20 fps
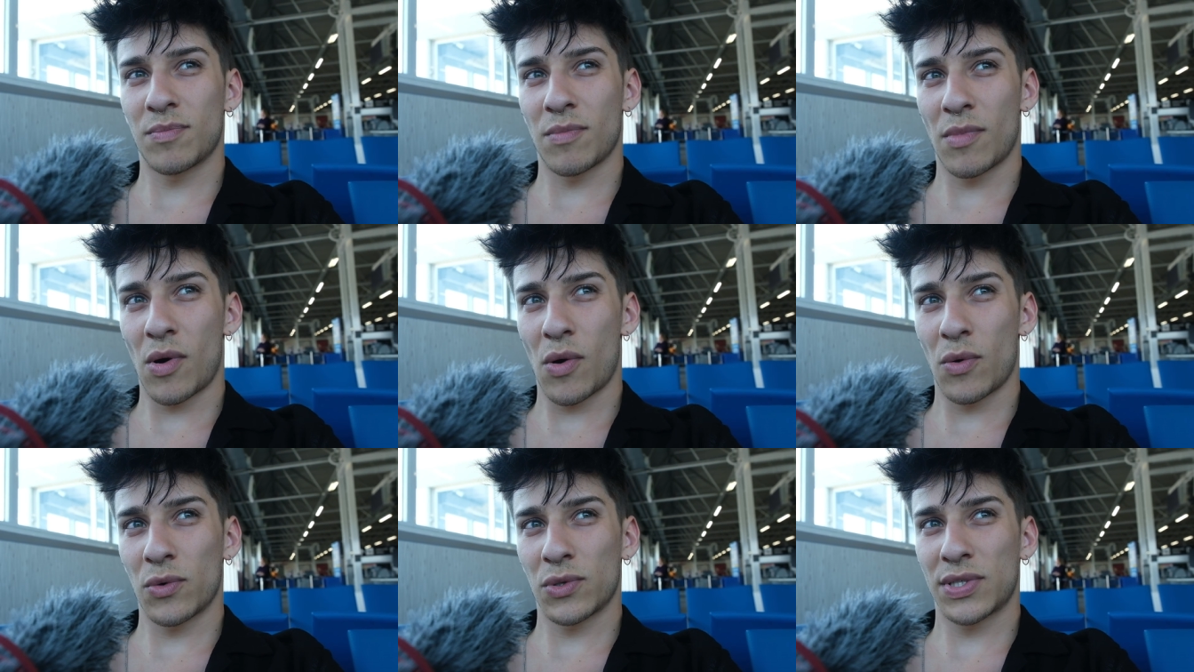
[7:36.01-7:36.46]

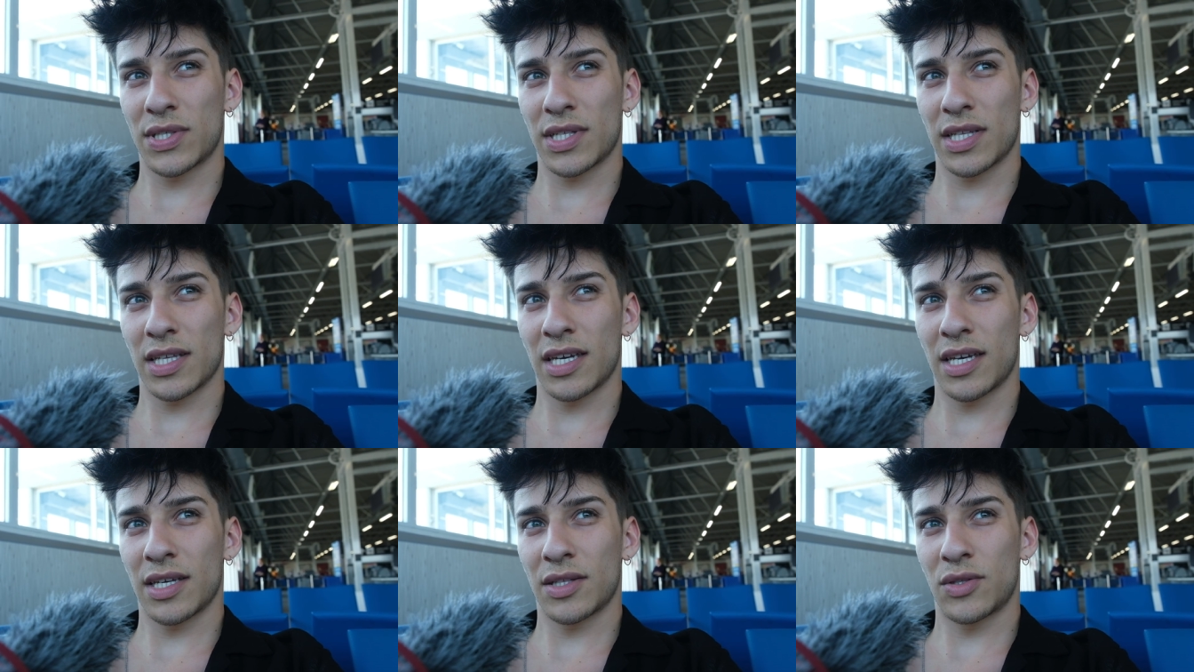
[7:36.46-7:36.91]

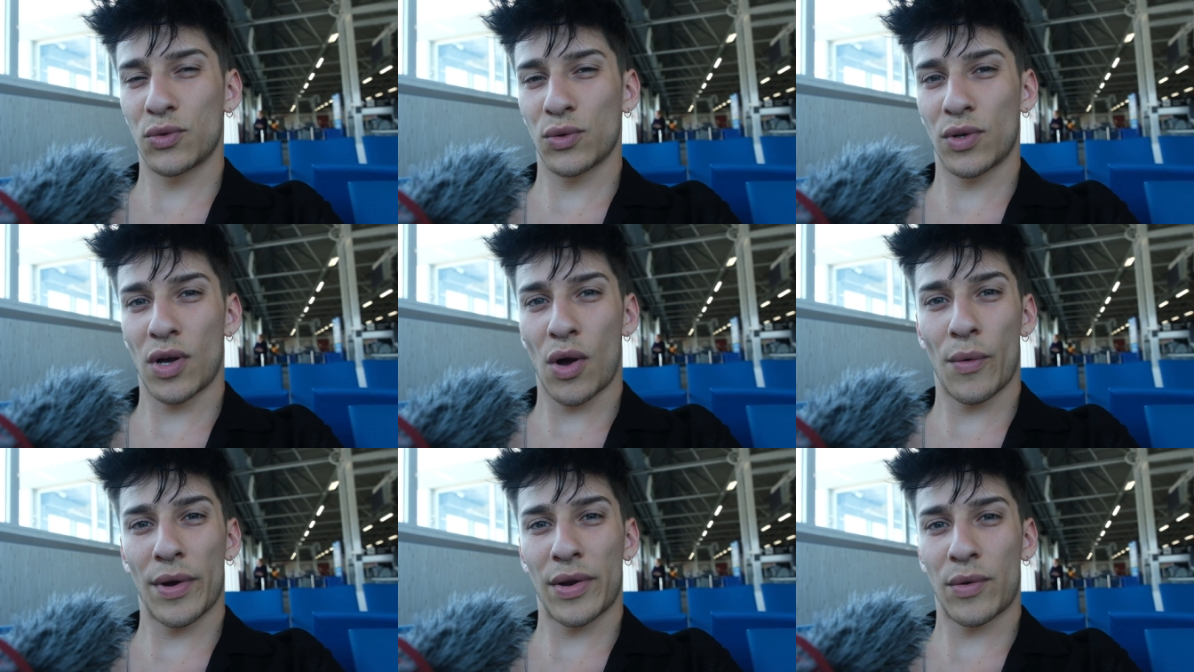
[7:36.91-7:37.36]
mostly to
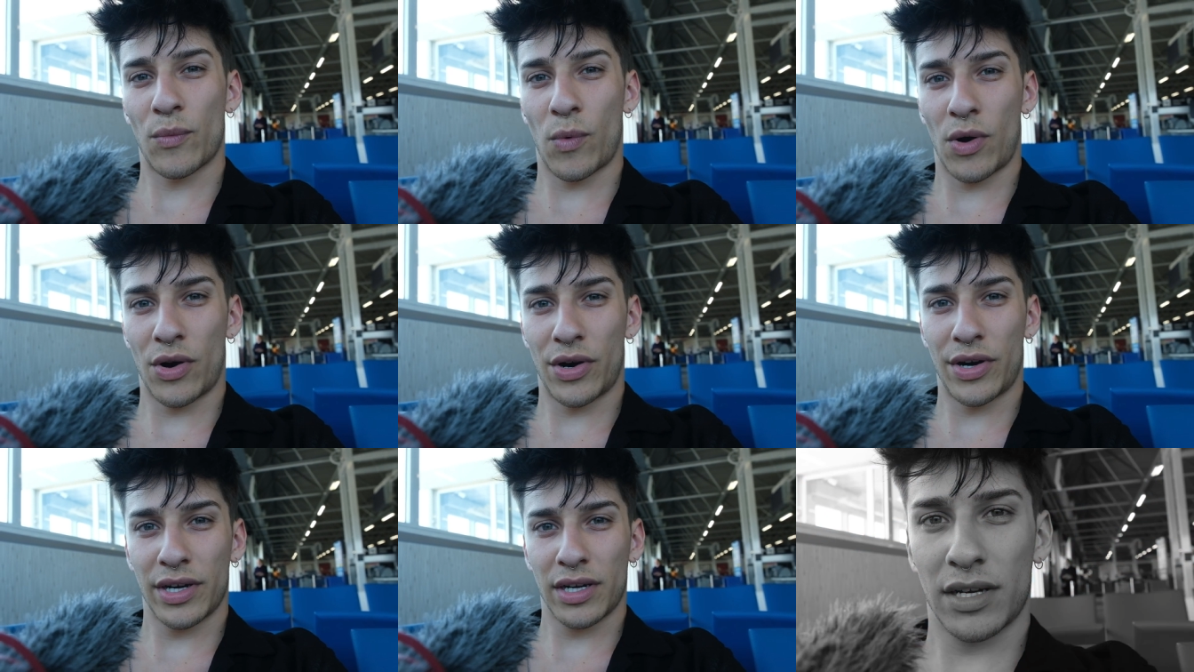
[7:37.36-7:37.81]
go and
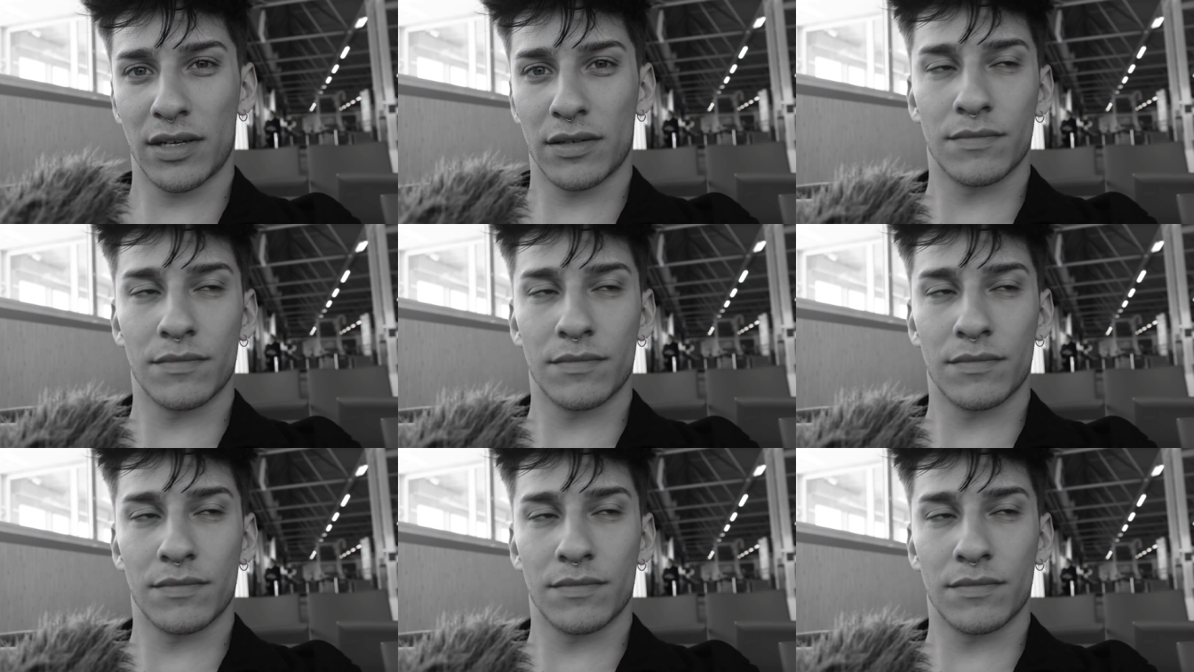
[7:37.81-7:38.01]
work.